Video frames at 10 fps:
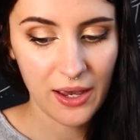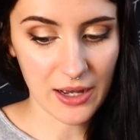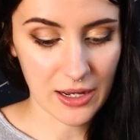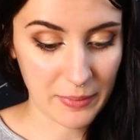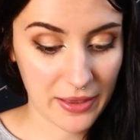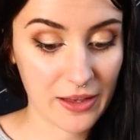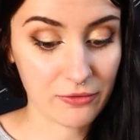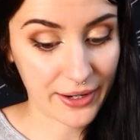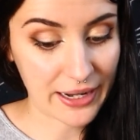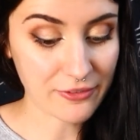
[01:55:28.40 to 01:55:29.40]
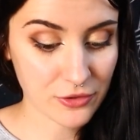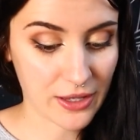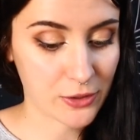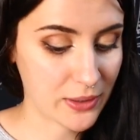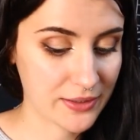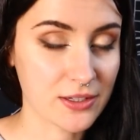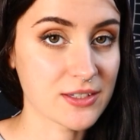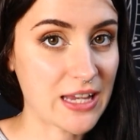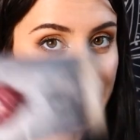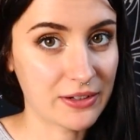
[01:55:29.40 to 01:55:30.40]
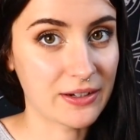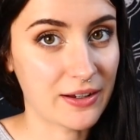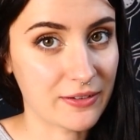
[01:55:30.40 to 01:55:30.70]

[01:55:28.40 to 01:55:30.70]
Um, and then right after that, you had the seven